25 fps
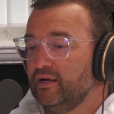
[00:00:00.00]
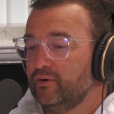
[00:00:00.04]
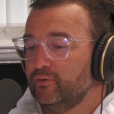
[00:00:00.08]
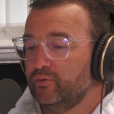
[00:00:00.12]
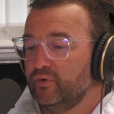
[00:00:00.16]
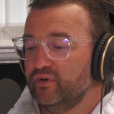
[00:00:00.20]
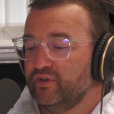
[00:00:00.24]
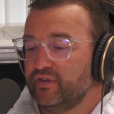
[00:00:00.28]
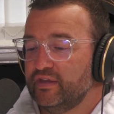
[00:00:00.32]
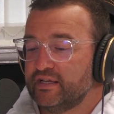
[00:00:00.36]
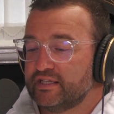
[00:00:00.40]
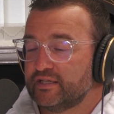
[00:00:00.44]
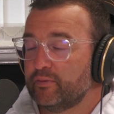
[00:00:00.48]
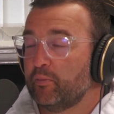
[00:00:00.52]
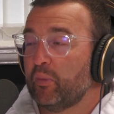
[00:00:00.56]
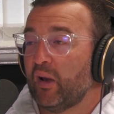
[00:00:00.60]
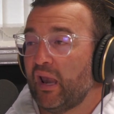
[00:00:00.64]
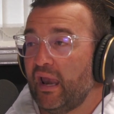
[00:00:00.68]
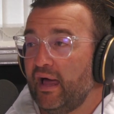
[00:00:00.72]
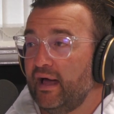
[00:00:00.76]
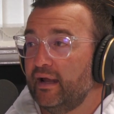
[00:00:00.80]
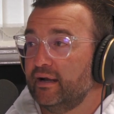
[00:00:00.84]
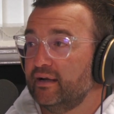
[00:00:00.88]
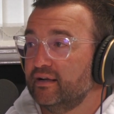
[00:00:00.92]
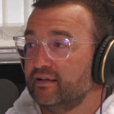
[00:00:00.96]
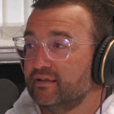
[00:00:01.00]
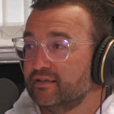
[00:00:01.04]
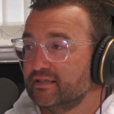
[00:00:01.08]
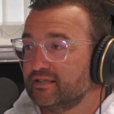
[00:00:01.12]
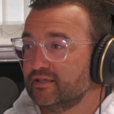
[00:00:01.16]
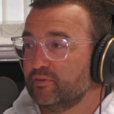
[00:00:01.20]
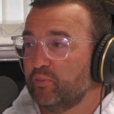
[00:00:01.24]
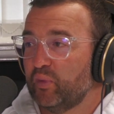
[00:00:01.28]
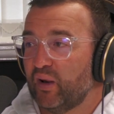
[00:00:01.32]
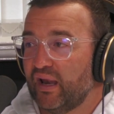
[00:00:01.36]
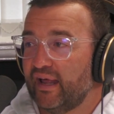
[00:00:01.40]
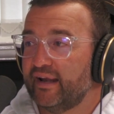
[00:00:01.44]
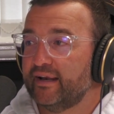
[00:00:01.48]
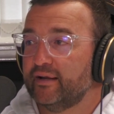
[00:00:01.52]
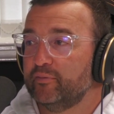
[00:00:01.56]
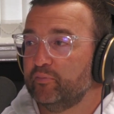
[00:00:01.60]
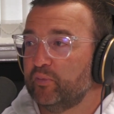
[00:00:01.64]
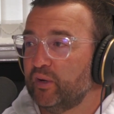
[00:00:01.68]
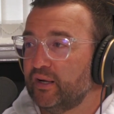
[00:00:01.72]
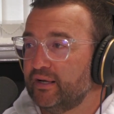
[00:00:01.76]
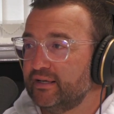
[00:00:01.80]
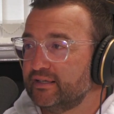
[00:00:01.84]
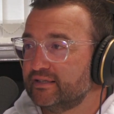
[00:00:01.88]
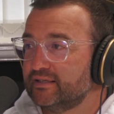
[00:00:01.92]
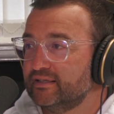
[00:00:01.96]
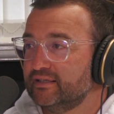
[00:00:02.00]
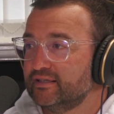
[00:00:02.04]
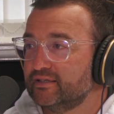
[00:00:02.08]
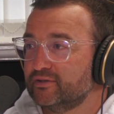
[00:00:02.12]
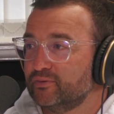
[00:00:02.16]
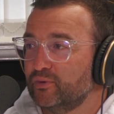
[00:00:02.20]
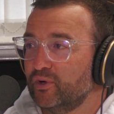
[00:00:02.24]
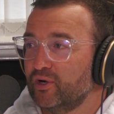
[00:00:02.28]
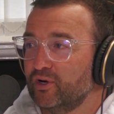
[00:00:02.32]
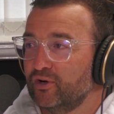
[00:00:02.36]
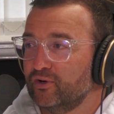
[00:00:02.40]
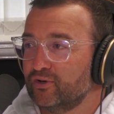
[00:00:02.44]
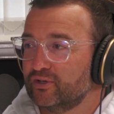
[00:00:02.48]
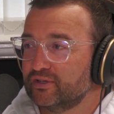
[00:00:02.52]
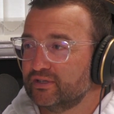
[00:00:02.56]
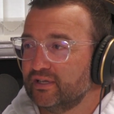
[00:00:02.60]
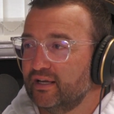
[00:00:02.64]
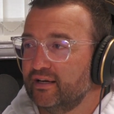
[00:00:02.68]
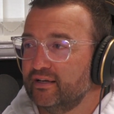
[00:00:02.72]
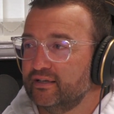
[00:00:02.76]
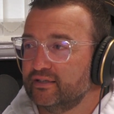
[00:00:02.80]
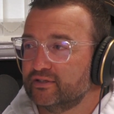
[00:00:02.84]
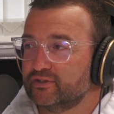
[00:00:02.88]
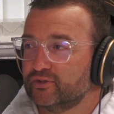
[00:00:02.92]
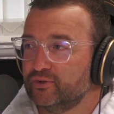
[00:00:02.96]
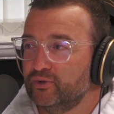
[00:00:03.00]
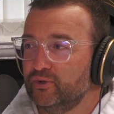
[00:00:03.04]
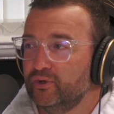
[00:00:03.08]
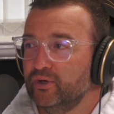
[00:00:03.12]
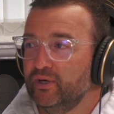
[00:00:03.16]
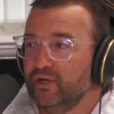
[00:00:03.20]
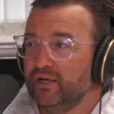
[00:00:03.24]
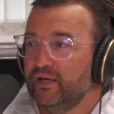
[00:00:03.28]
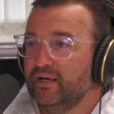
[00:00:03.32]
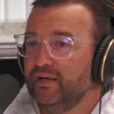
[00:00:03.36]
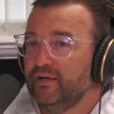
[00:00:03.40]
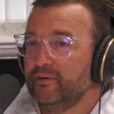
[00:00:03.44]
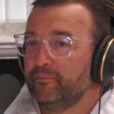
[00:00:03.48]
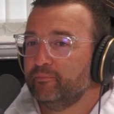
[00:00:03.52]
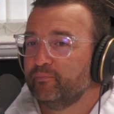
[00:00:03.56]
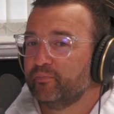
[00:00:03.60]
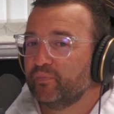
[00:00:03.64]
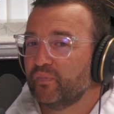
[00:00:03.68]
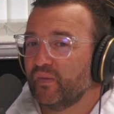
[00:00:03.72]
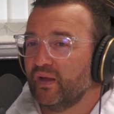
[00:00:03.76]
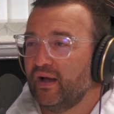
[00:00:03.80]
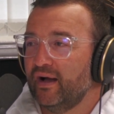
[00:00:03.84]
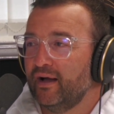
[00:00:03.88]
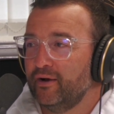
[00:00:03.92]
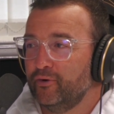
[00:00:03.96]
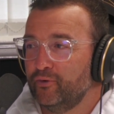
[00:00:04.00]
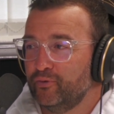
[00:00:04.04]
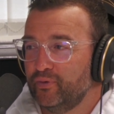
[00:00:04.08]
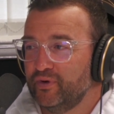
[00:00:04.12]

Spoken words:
There's a plan in place, and this is what it looks like. So I know